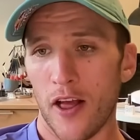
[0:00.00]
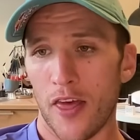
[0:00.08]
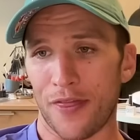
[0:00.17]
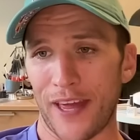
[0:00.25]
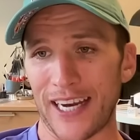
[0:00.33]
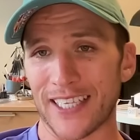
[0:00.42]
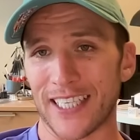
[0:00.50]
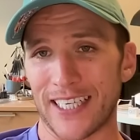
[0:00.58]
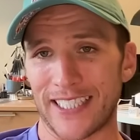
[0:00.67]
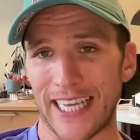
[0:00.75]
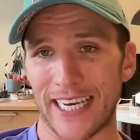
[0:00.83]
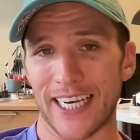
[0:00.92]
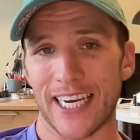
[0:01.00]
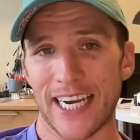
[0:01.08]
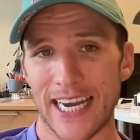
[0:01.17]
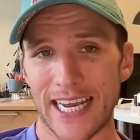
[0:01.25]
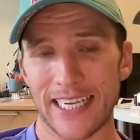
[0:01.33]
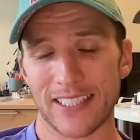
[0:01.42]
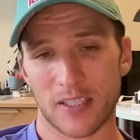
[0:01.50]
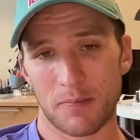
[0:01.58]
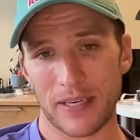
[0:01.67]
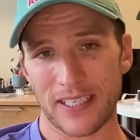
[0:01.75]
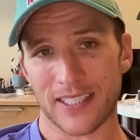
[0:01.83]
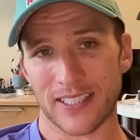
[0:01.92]
things that didn't need to
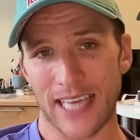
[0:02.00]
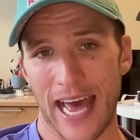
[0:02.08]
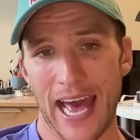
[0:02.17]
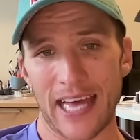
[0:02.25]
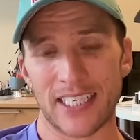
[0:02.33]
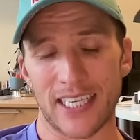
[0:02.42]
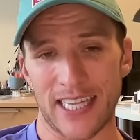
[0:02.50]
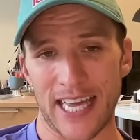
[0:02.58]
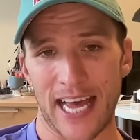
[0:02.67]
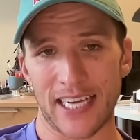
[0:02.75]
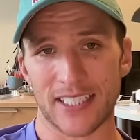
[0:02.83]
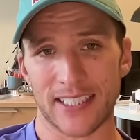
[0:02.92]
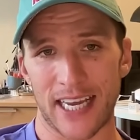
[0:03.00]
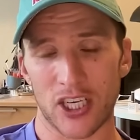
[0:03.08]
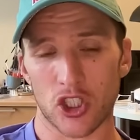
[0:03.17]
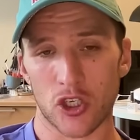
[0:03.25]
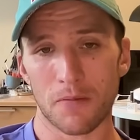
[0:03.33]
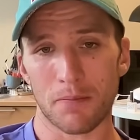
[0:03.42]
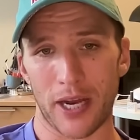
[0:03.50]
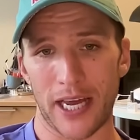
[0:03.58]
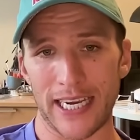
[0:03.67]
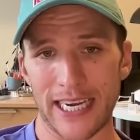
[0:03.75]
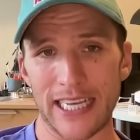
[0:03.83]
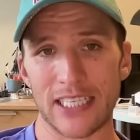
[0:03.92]
be said at the aid station, but I
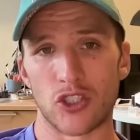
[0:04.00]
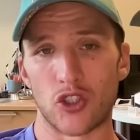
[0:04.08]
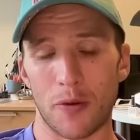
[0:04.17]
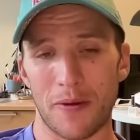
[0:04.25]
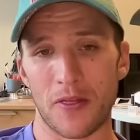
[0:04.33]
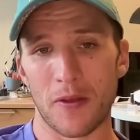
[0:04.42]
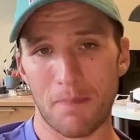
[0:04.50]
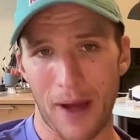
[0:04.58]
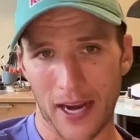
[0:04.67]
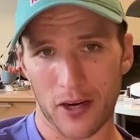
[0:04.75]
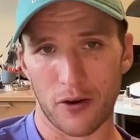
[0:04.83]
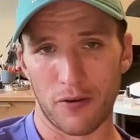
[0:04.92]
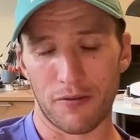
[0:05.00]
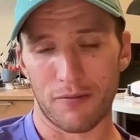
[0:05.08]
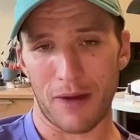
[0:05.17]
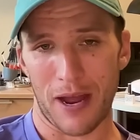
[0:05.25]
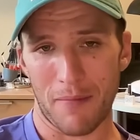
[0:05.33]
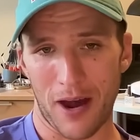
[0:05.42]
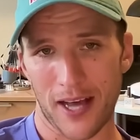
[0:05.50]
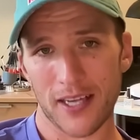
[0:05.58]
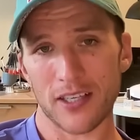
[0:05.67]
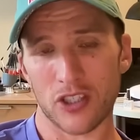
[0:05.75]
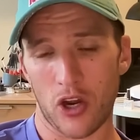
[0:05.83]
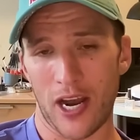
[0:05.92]
needed them in the back of my
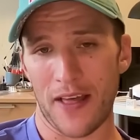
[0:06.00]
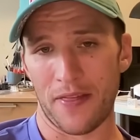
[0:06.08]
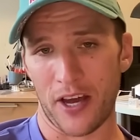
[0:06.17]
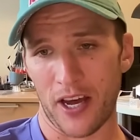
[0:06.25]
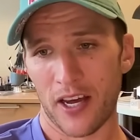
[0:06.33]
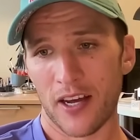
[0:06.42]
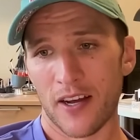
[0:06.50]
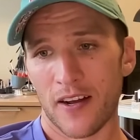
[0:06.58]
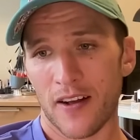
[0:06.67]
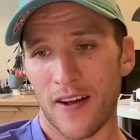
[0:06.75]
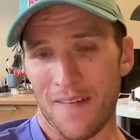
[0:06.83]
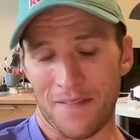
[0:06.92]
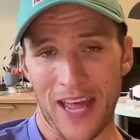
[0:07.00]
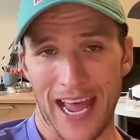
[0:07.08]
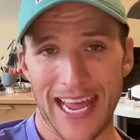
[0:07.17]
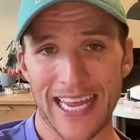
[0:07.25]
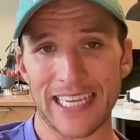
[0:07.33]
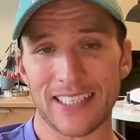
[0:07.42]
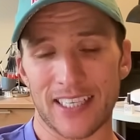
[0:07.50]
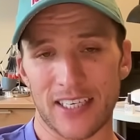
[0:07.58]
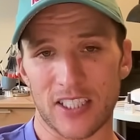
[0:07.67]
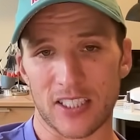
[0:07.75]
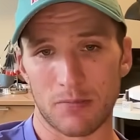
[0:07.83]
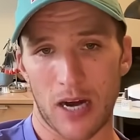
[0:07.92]
mind. So like the eat
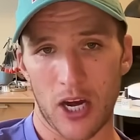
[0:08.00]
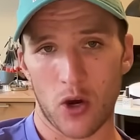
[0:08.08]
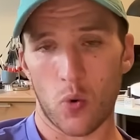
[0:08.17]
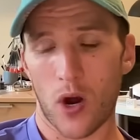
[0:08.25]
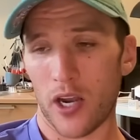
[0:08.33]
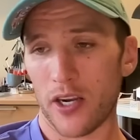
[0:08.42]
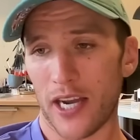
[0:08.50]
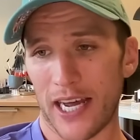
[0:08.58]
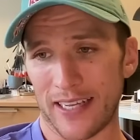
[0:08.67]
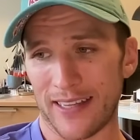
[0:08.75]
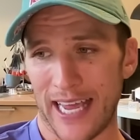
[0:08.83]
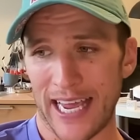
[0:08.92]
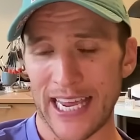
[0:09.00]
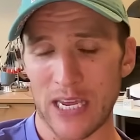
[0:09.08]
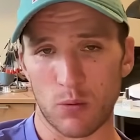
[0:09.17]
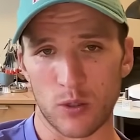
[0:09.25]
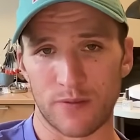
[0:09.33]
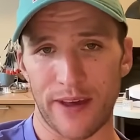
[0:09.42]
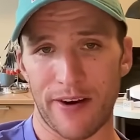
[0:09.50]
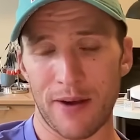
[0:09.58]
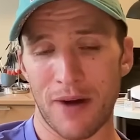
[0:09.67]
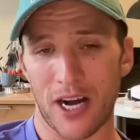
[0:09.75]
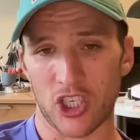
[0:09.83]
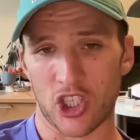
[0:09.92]
and smile one, like the eat was very
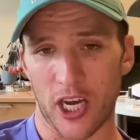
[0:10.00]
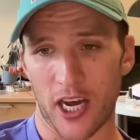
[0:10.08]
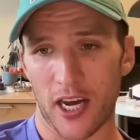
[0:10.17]
much